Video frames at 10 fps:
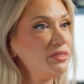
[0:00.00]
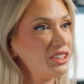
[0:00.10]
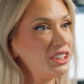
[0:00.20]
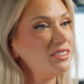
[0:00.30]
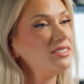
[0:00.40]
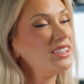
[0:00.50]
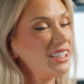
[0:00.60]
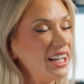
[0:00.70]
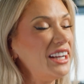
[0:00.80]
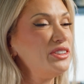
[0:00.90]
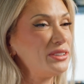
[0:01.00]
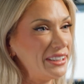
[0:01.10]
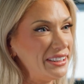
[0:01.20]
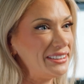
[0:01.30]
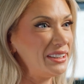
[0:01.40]
Vision and your
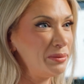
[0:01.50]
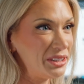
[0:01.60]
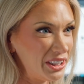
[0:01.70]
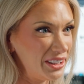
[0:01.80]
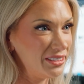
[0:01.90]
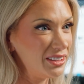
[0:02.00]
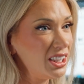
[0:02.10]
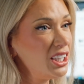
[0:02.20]
CNC machine,